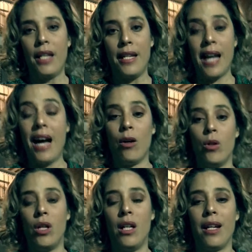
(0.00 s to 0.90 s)
Now,
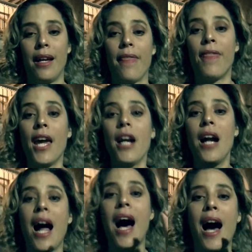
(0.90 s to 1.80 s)

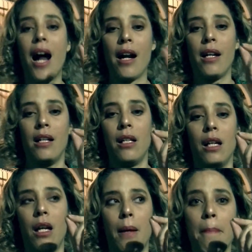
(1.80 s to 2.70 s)
there are
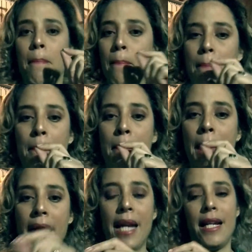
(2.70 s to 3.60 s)

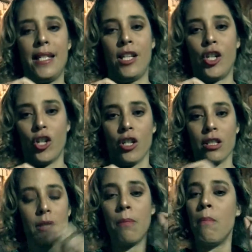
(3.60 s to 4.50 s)
many
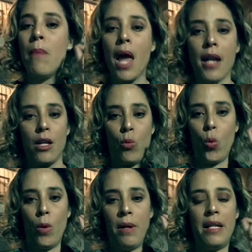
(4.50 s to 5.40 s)
girls, many
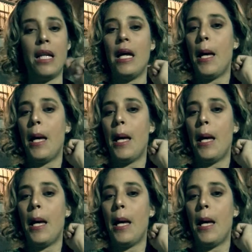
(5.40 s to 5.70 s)
women,